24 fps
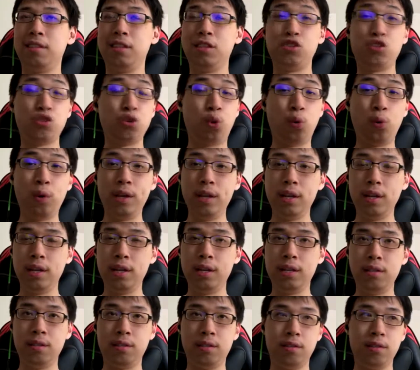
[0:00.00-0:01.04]
The story
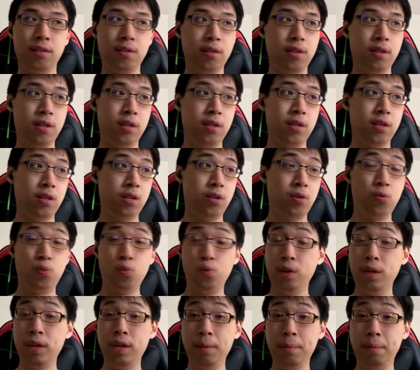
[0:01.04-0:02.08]
is
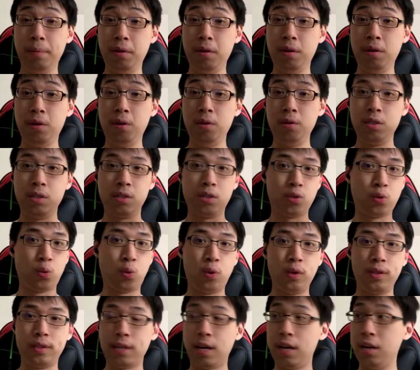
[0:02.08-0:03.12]
readable. The
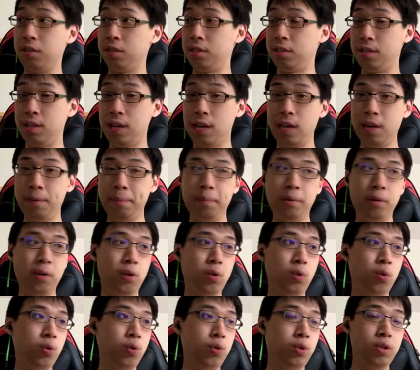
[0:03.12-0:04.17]
story is
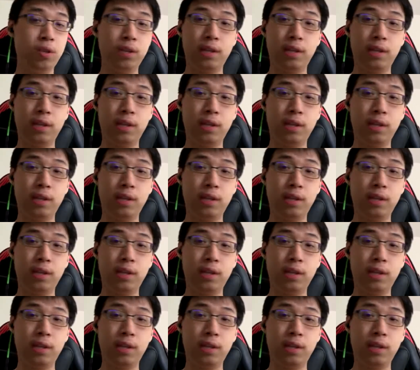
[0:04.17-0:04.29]
understandable.